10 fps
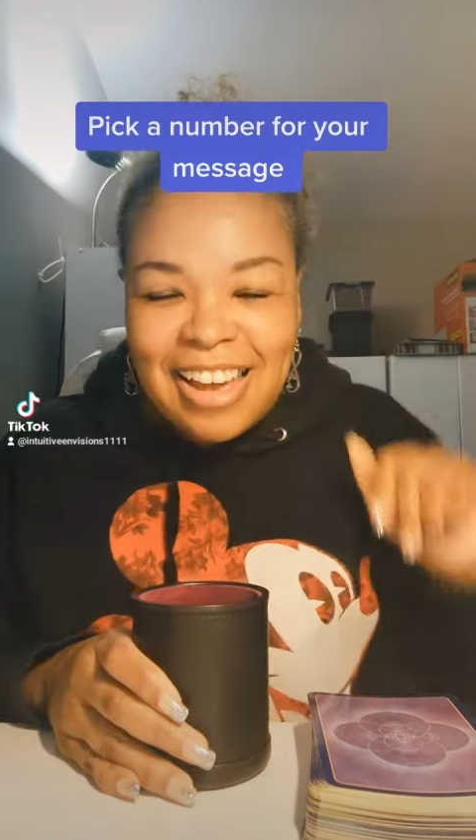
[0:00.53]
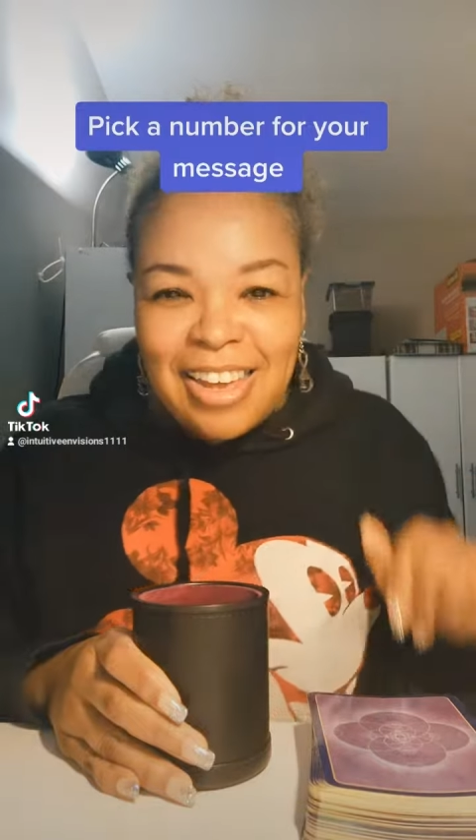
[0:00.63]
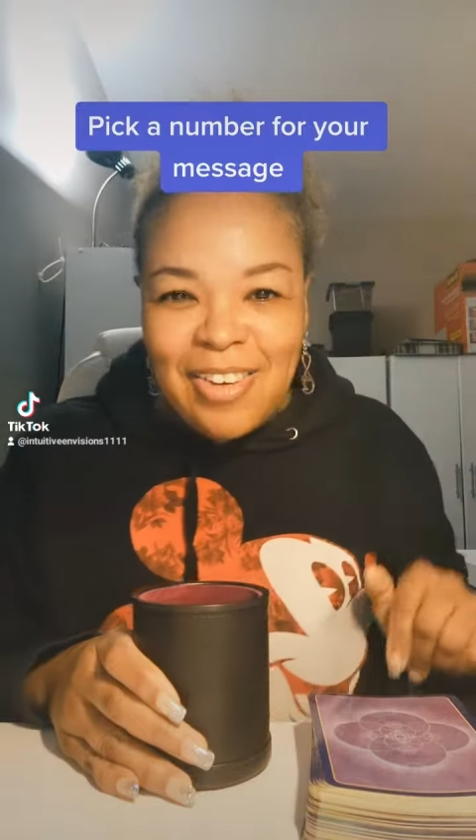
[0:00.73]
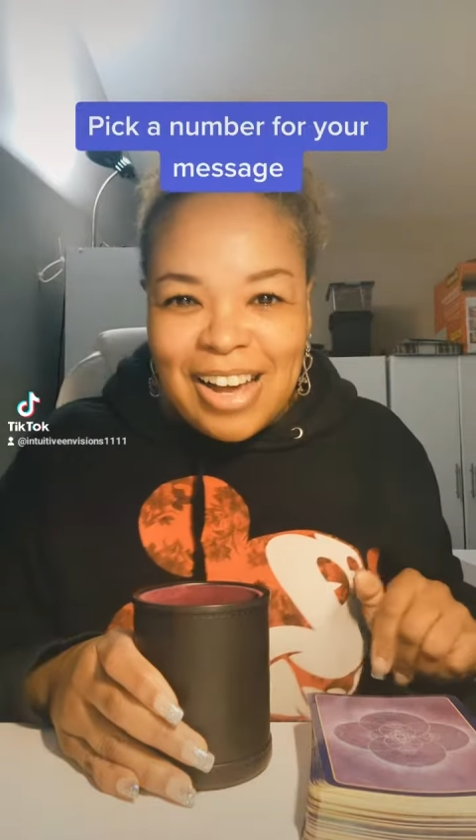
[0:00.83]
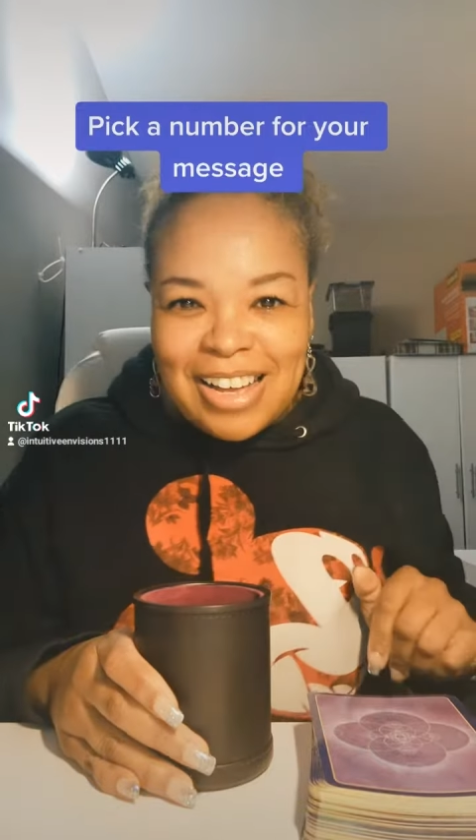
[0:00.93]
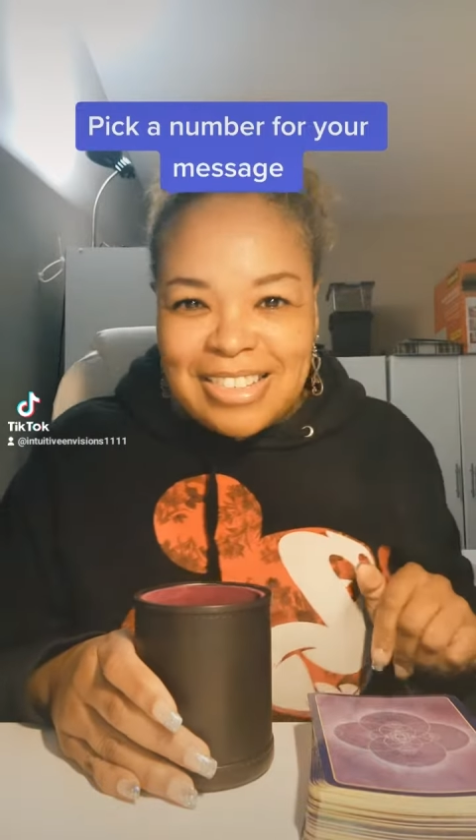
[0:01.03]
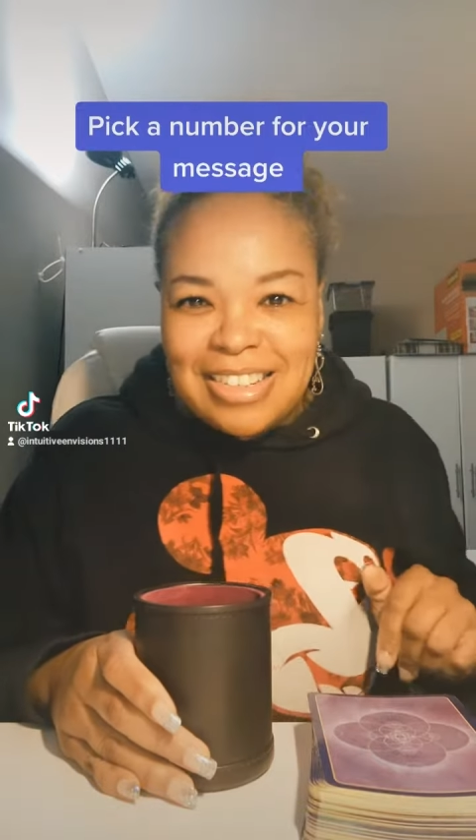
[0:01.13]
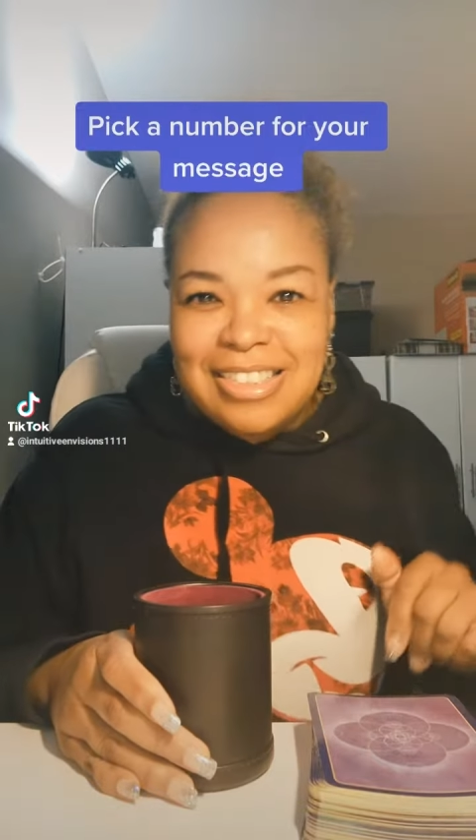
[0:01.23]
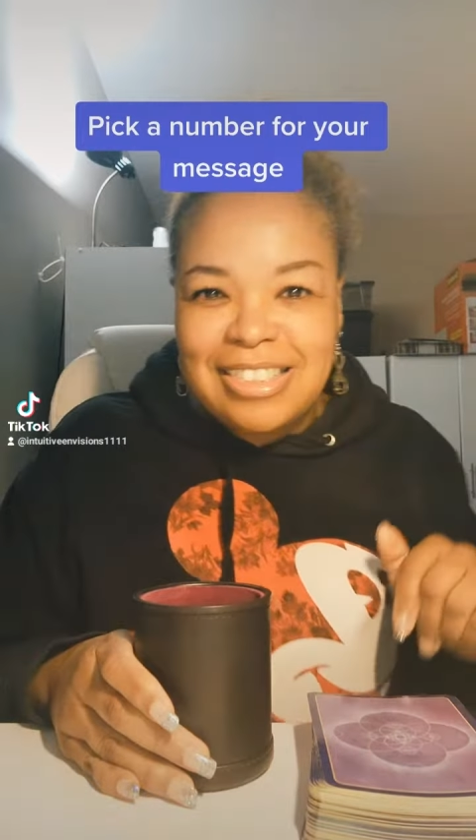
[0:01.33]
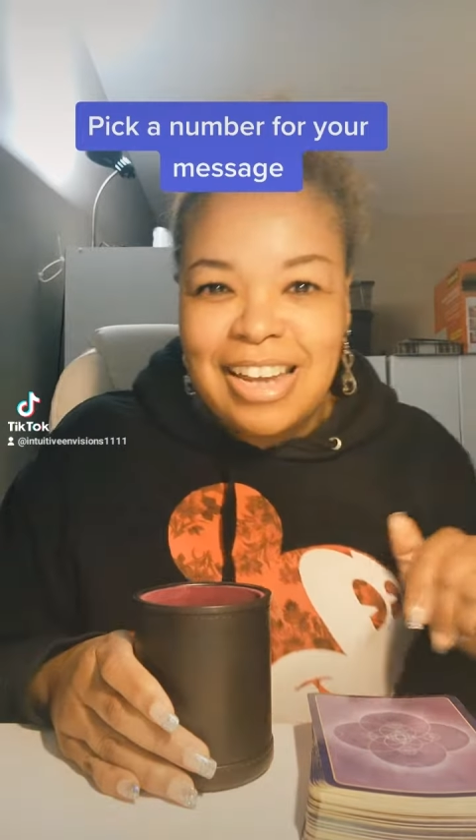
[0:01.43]
Hi, you guys.
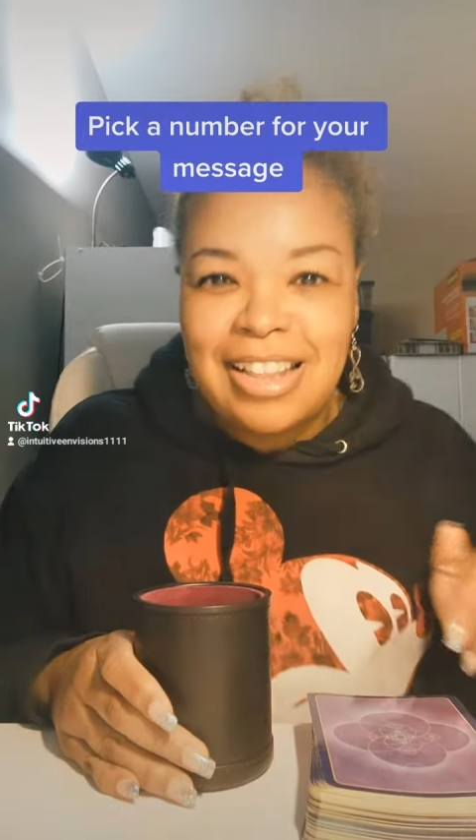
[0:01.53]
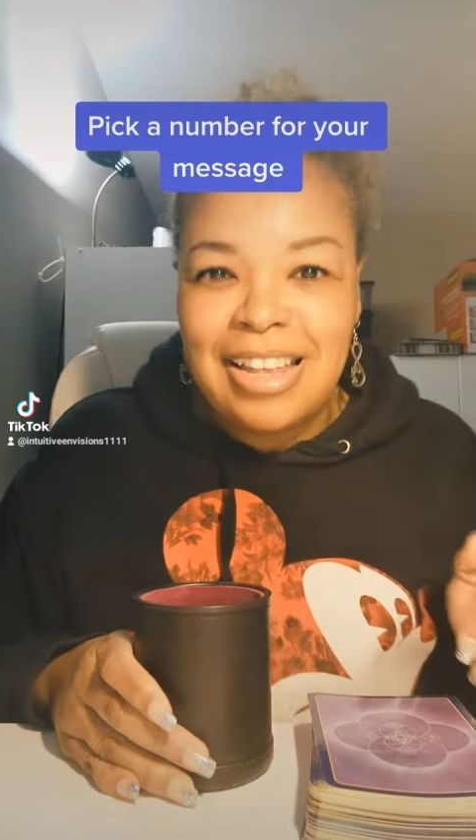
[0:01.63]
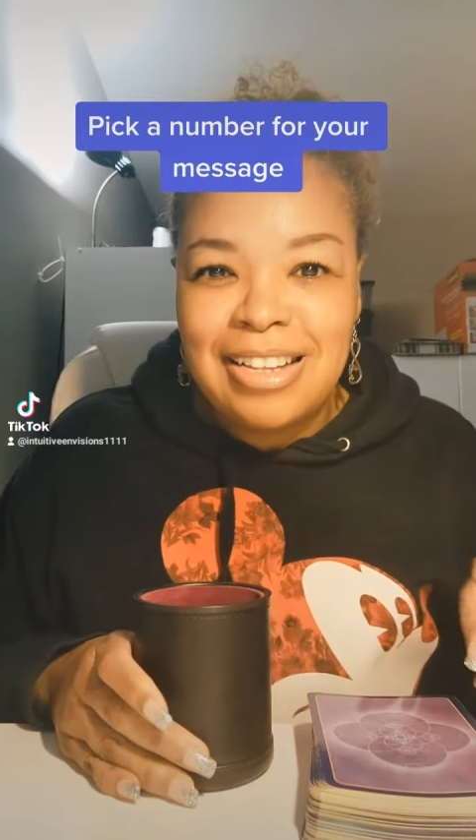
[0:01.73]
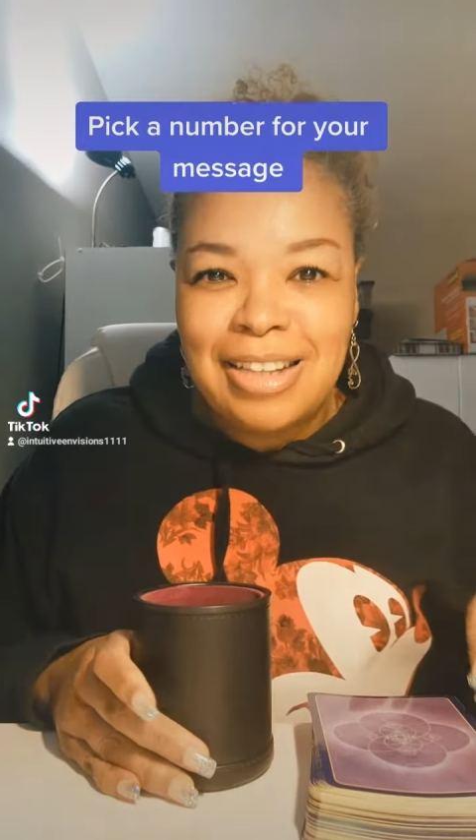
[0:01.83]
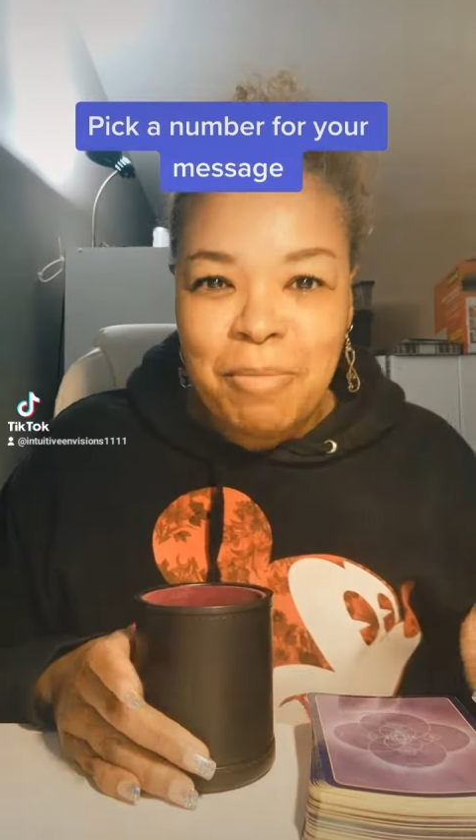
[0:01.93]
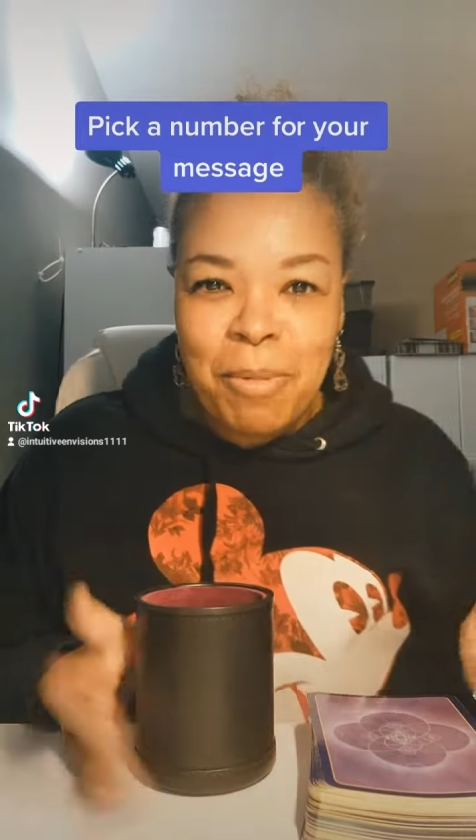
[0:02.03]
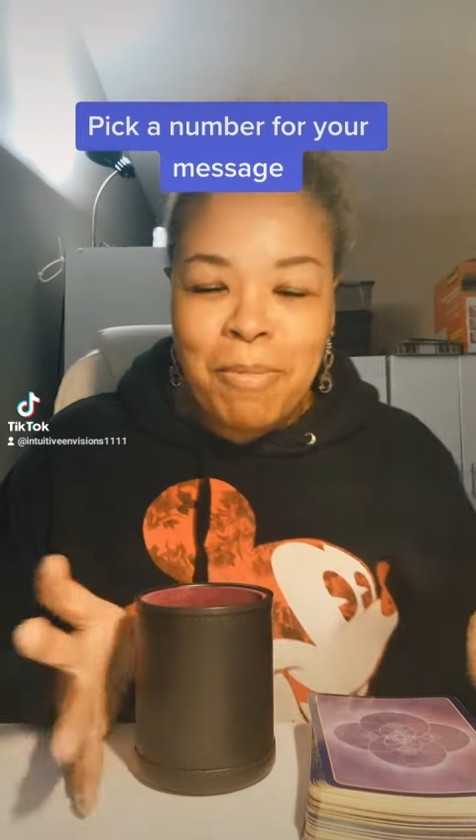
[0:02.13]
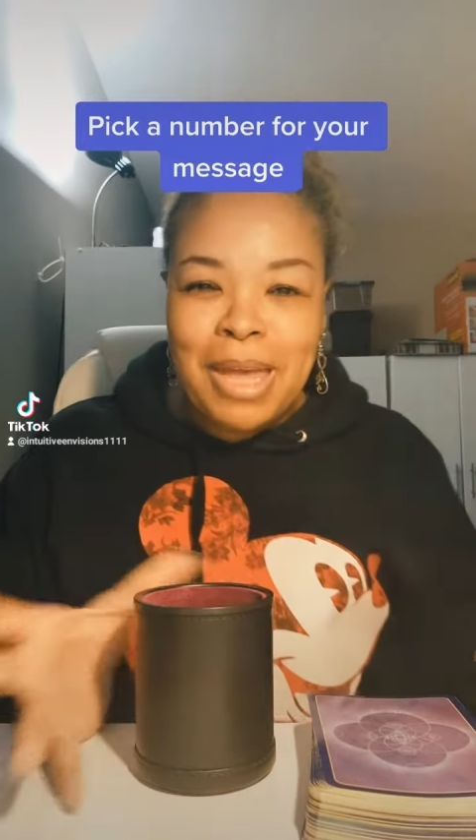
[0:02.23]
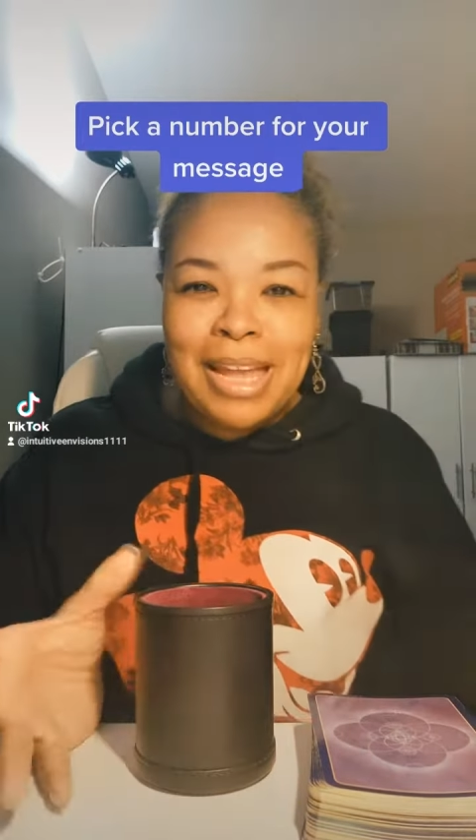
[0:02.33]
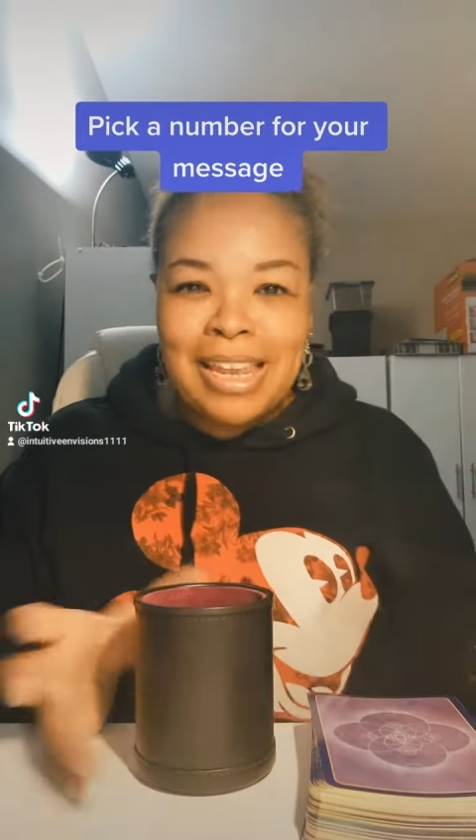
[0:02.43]
Let's shake things up a
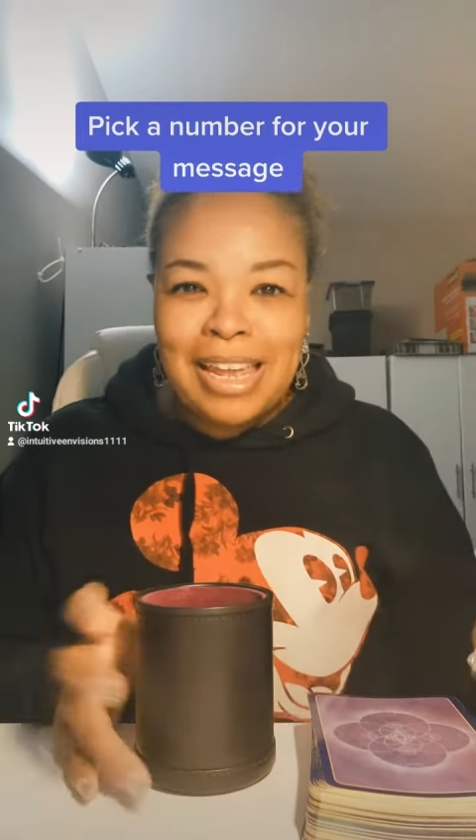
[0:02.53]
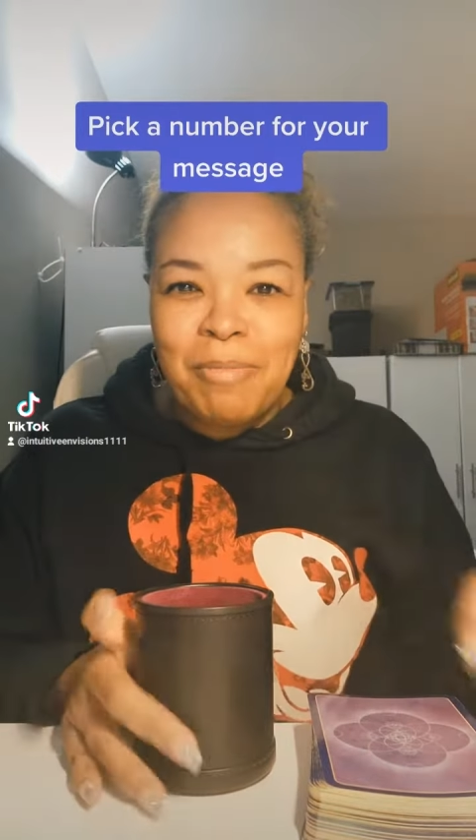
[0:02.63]
bit.